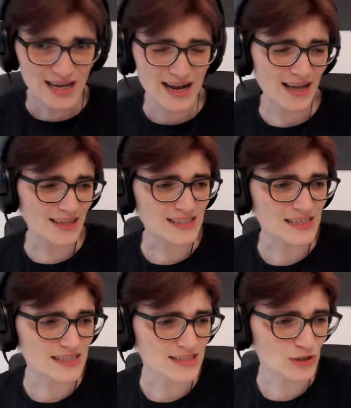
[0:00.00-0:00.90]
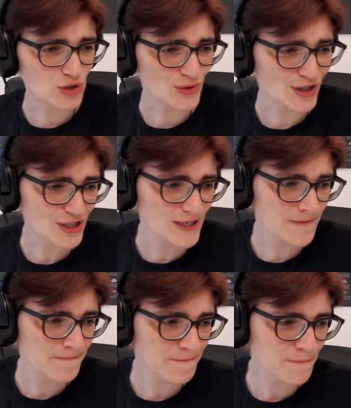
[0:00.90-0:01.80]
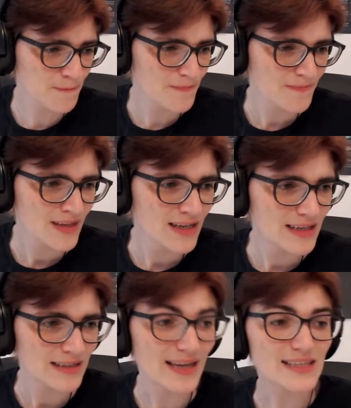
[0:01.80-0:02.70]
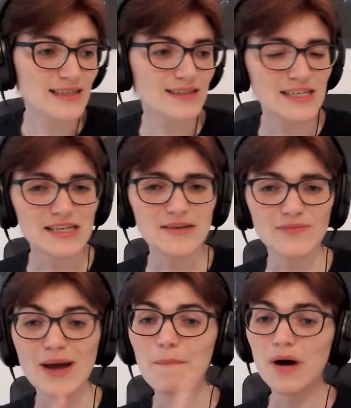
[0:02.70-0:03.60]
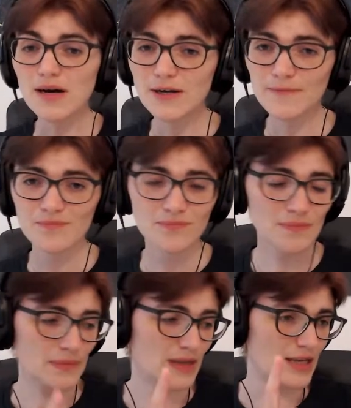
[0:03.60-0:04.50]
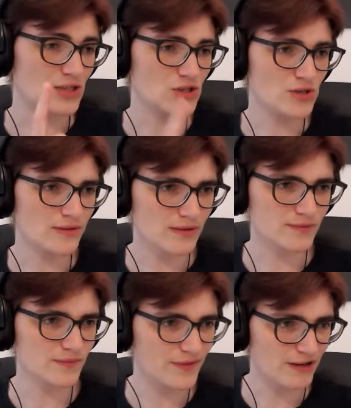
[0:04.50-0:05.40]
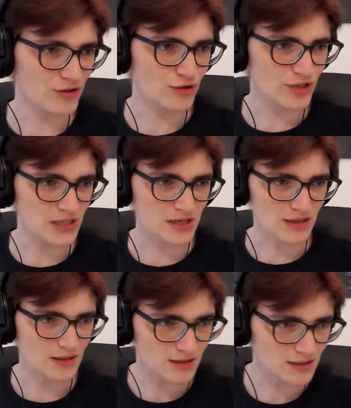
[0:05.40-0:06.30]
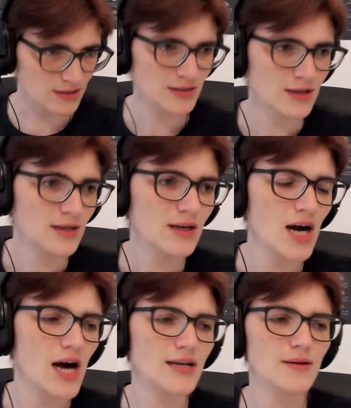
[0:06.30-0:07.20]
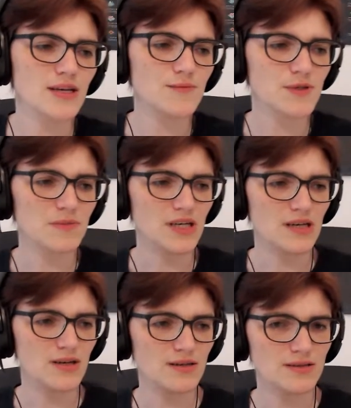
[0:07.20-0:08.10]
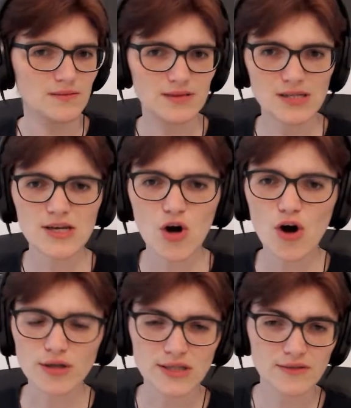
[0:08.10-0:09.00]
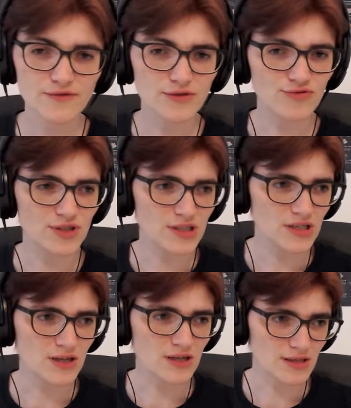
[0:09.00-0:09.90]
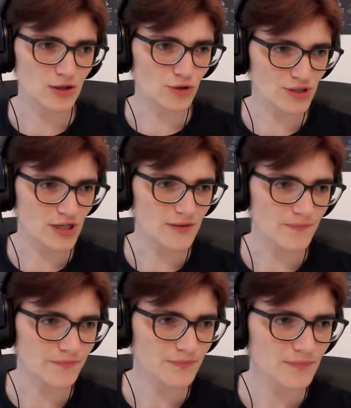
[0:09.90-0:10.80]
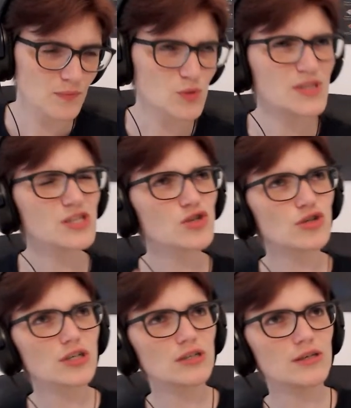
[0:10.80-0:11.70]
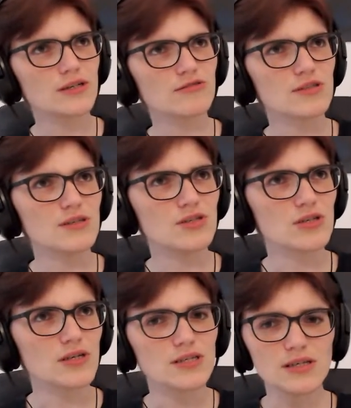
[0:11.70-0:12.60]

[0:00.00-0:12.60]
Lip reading: That tea is still too hot. That mug is a very good heat conductor, and it keeps my tea hot for a ridiculously long time, which means it's not a conductor, it's an insulator.